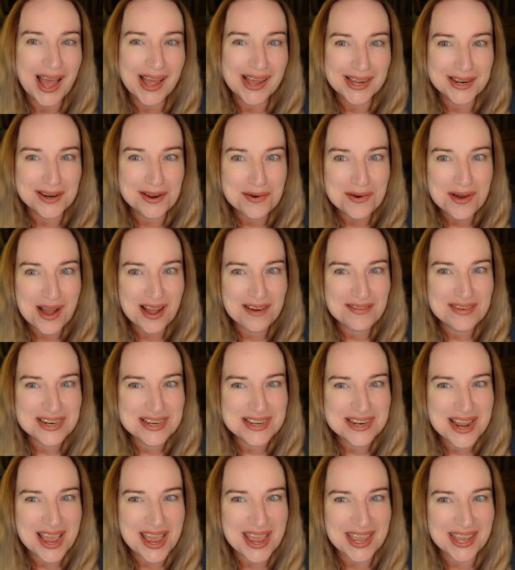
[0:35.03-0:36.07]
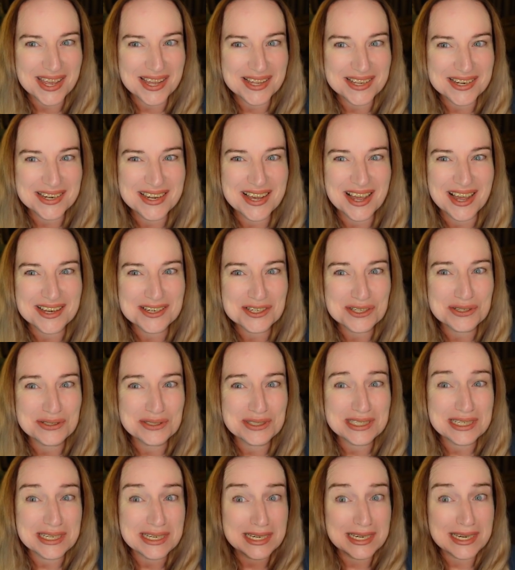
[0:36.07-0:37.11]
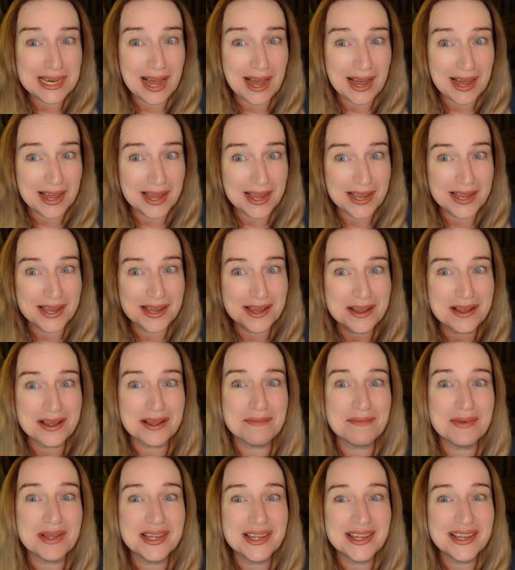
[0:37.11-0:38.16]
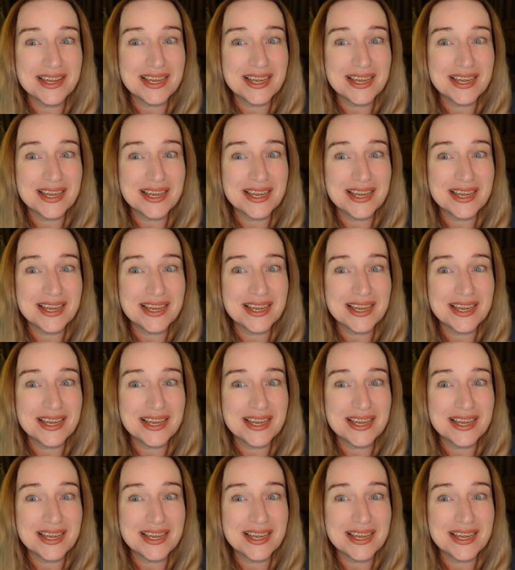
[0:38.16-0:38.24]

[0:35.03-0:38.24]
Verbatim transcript: I don't have it in hand. As you see, I am